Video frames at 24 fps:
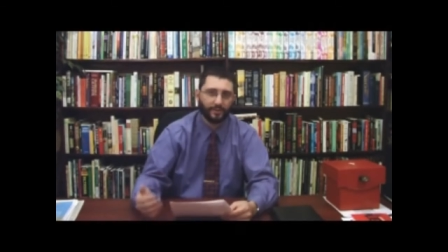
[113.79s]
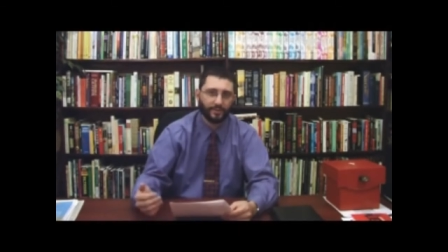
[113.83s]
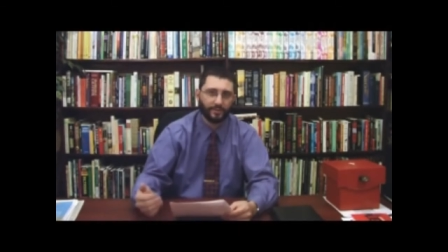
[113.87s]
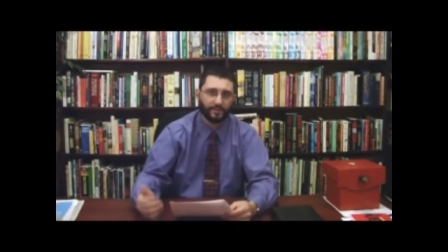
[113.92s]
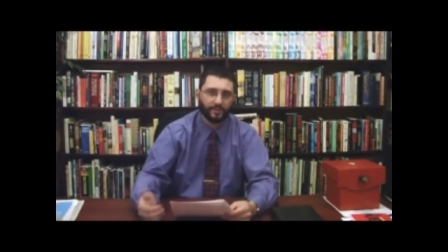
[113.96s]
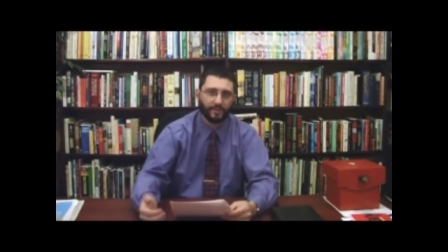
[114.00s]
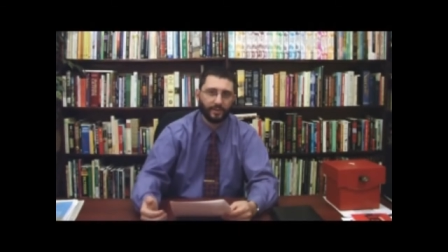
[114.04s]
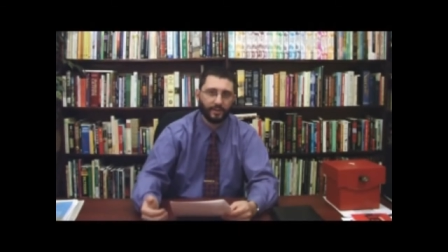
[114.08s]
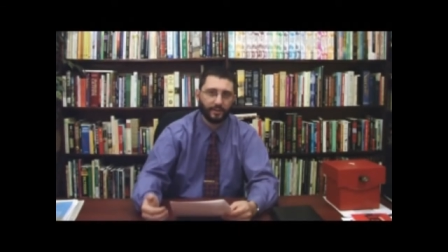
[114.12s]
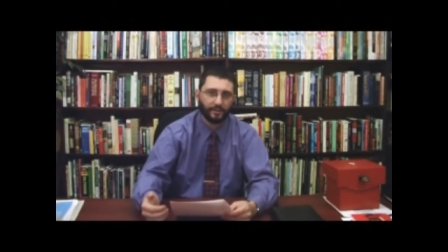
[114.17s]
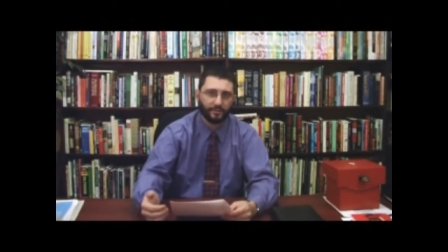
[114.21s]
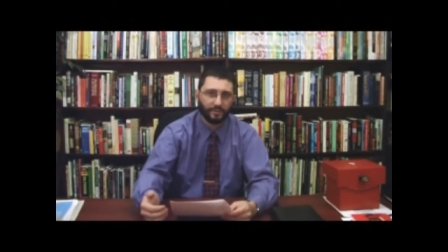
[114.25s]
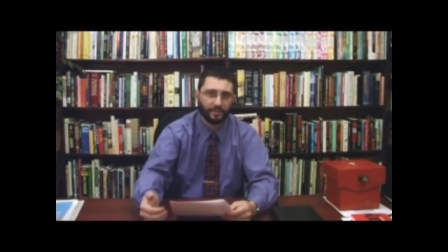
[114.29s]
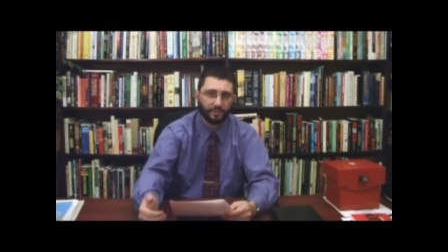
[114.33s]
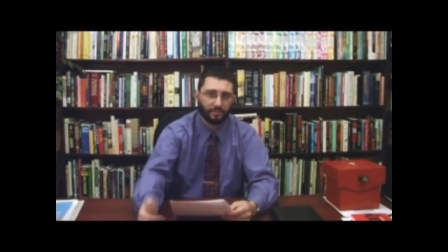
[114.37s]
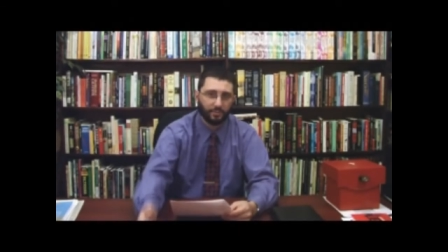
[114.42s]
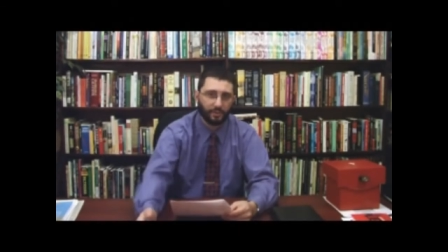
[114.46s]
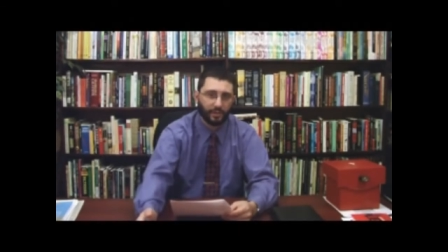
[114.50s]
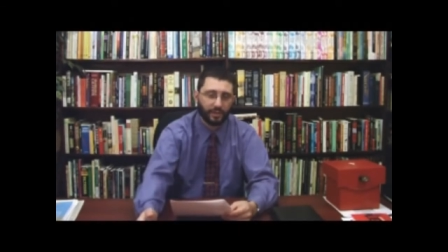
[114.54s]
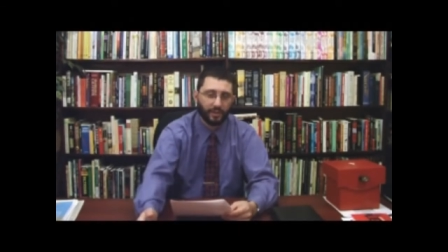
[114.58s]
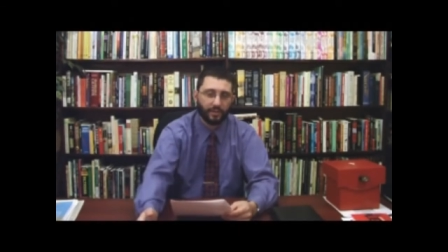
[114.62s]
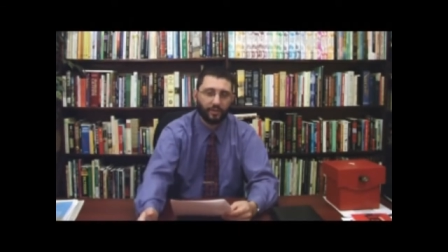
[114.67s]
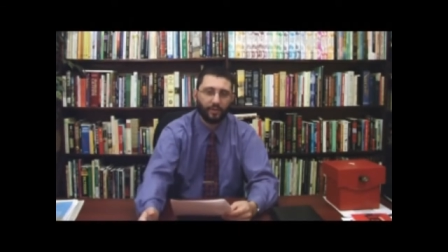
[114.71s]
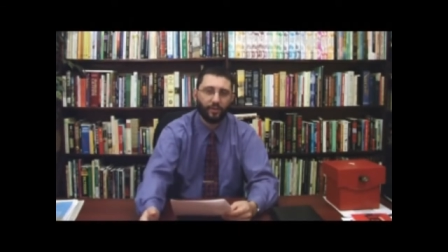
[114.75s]
this thing of
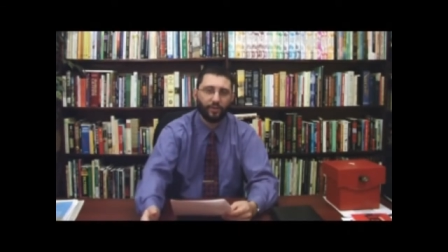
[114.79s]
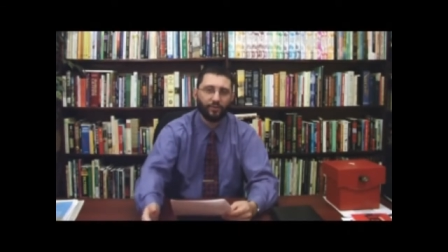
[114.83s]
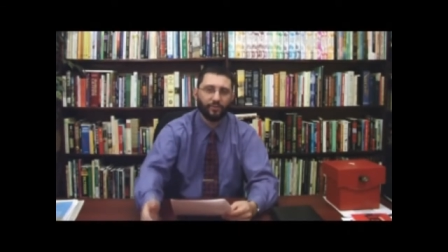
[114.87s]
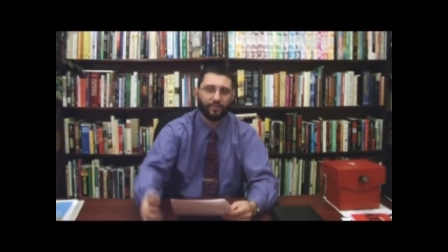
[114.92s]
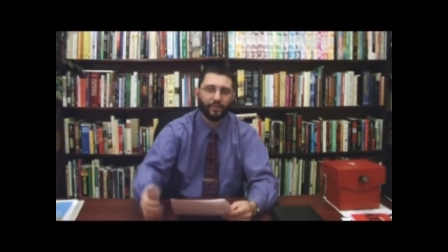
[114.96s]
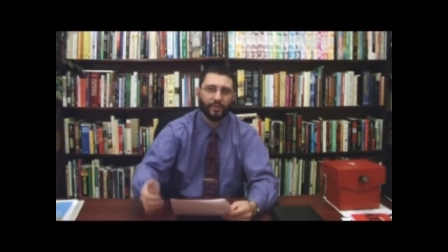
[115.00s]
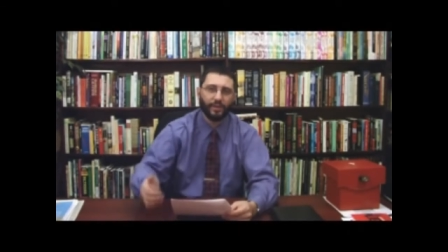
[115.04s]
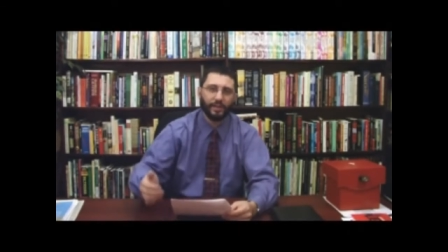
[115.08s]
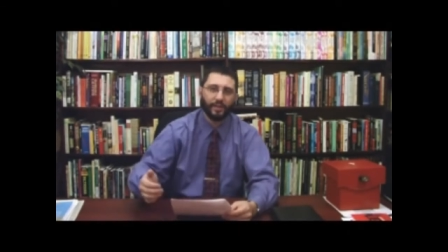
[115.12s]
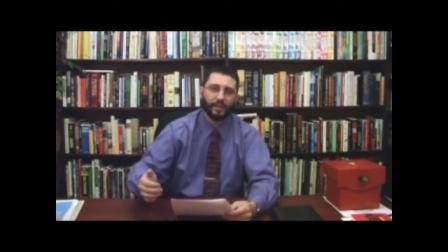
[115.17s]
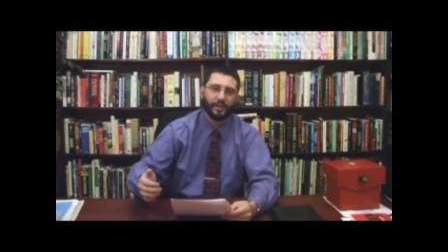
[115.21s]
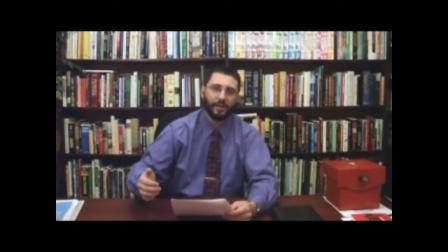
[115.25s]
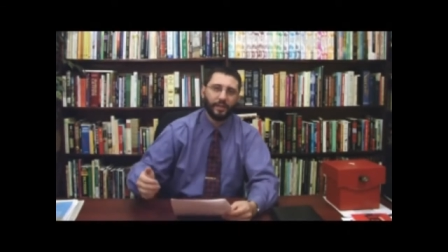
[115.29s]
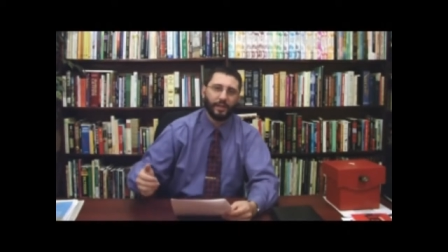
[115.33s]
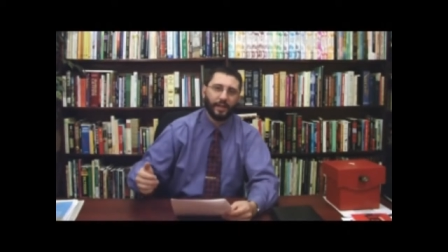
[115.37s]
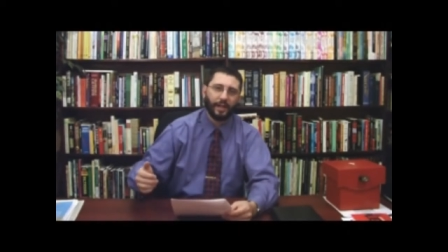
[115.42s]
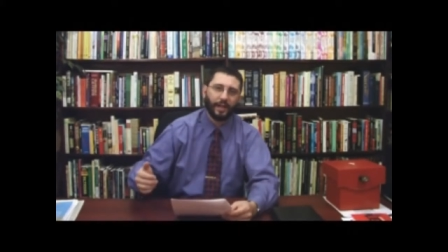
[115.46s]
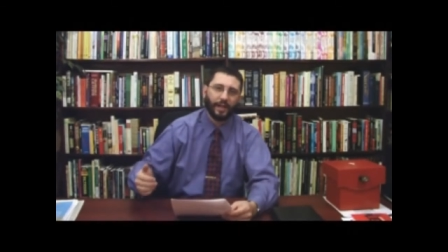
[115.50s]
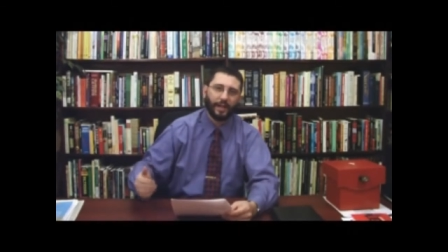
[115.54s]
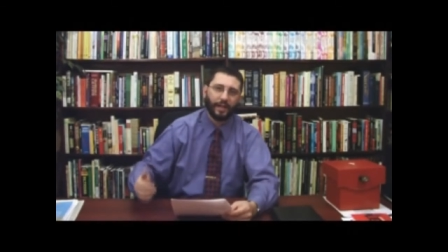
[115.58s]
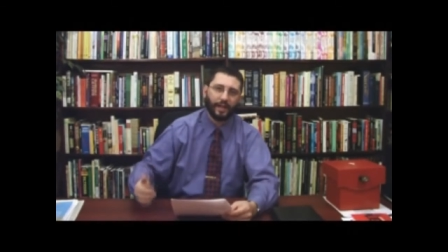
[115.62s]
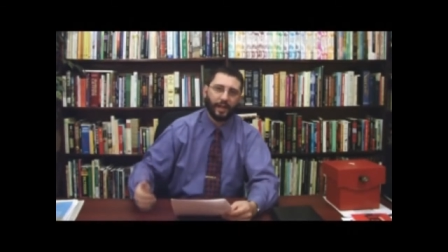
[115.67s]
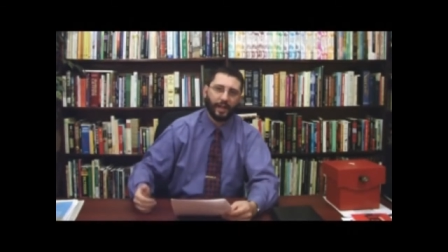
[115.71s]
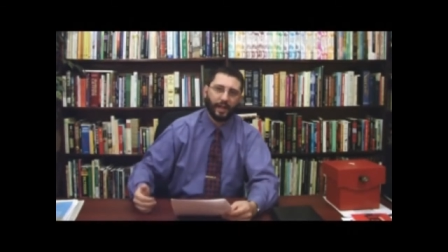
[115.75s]
splitting off
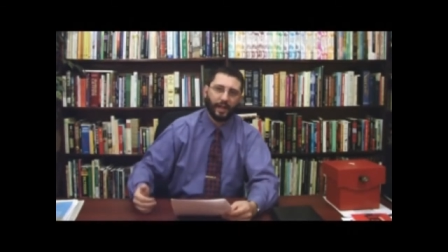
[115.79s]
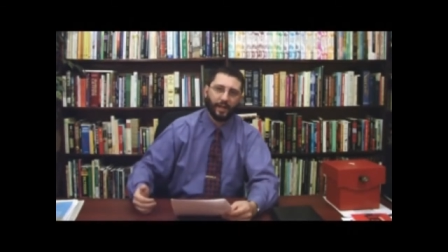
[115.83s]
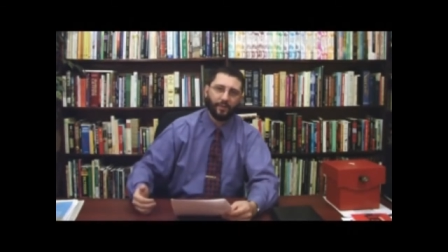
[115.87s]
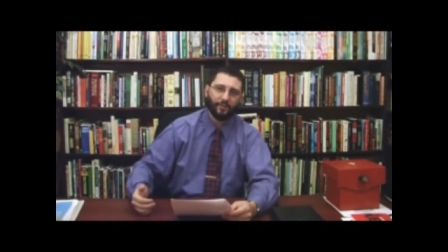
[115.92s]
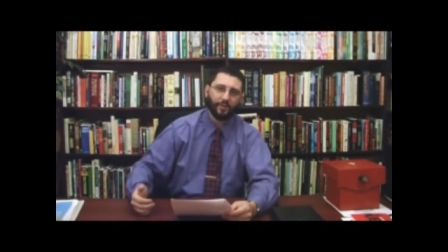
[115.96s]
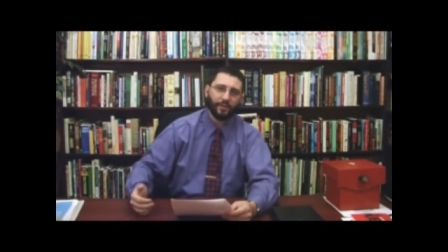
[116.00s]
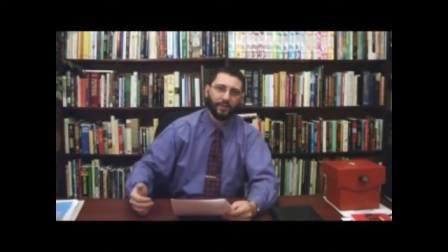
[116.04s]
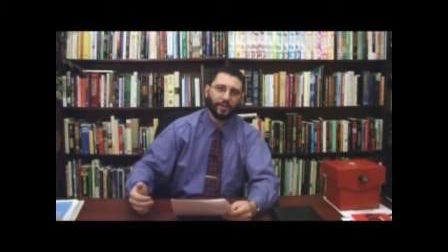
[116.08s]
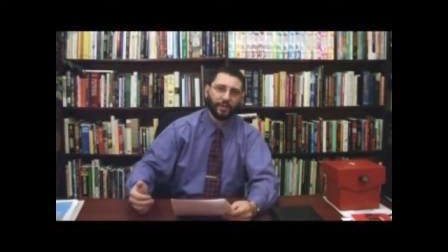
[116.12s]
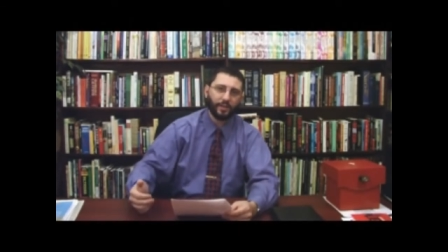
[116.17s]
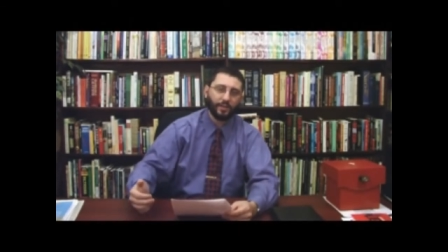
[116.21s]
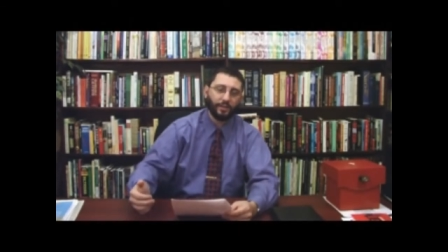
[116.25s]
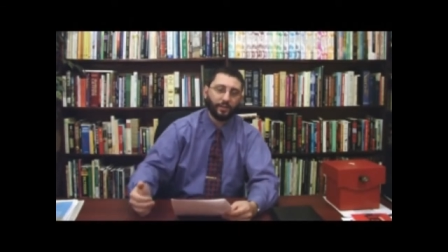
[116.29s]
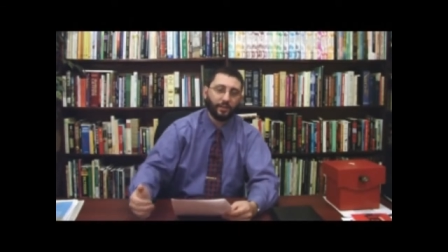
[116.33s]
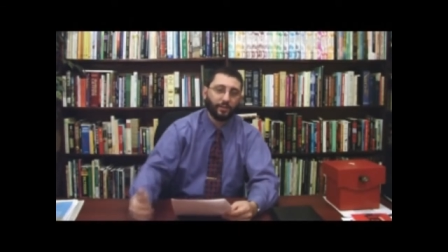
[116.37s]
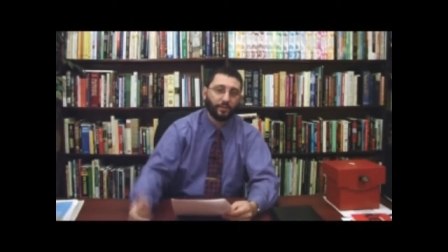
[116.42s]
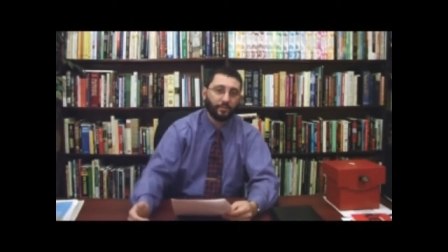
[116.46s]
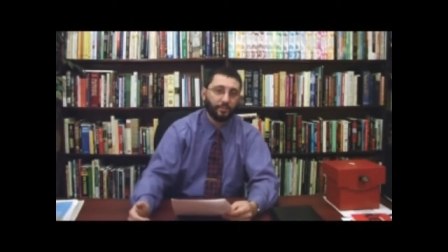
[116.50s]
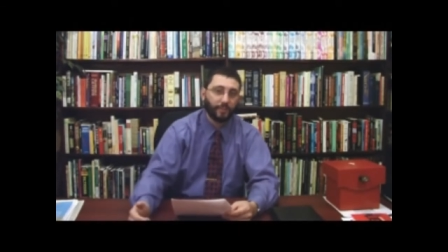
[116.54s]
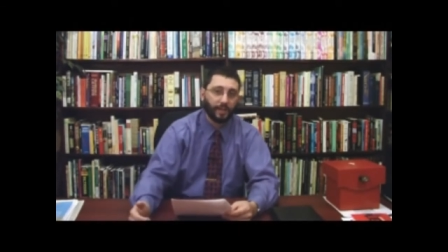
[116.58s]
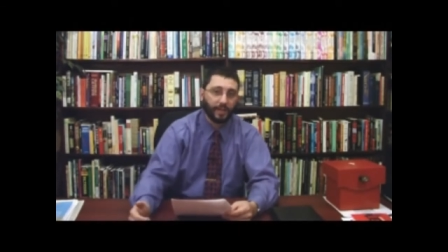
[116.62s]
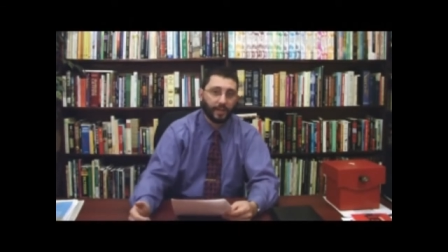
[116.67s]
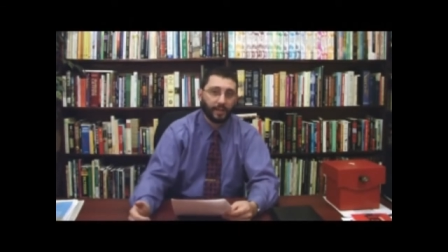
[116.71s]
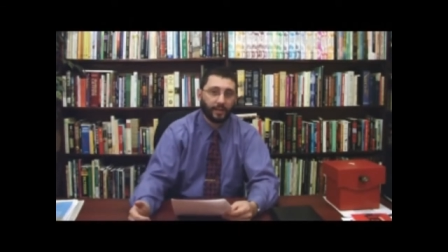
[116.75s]
and having a
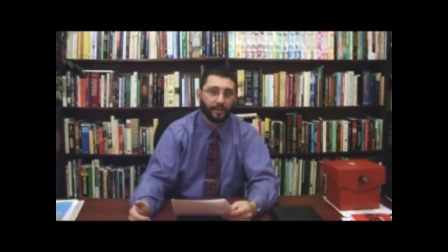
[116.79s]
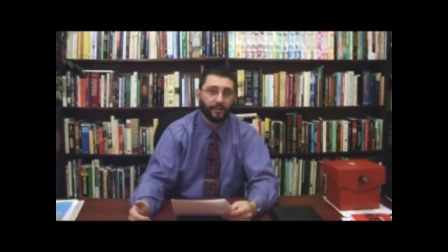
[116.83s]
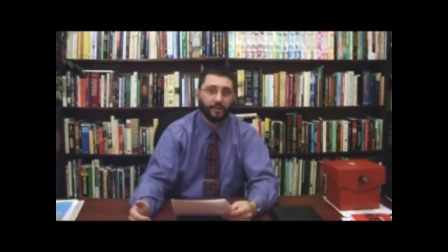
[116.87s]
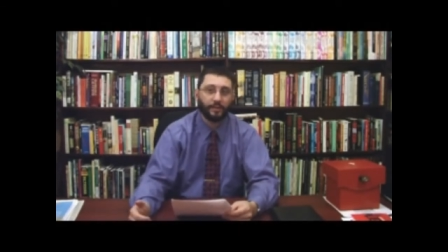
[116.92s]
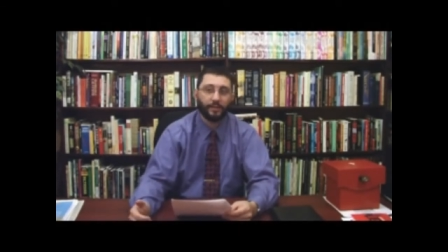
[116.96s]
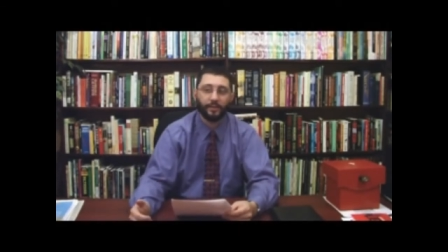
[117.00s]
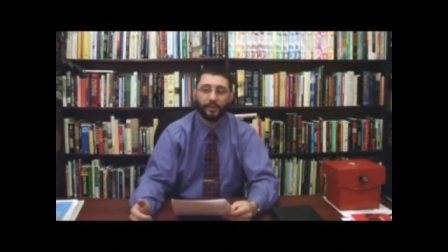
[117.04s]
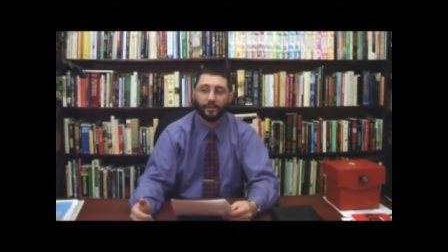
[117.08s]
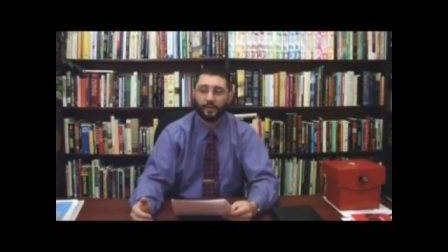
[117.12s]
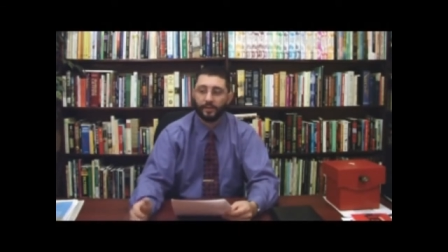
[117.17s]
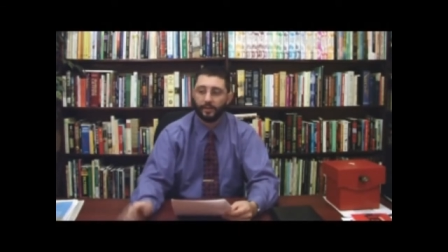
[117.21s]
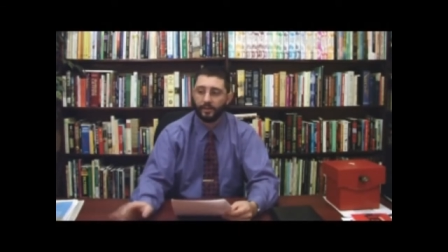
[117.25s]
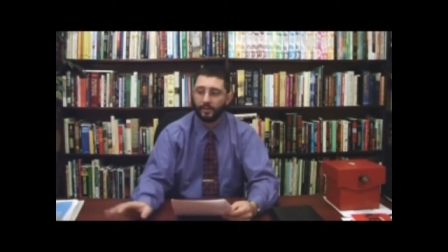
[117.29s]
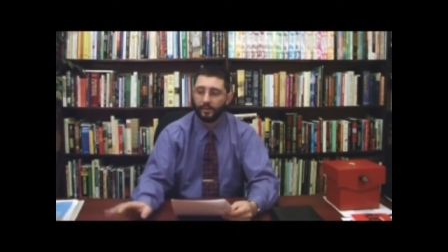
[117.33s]
young man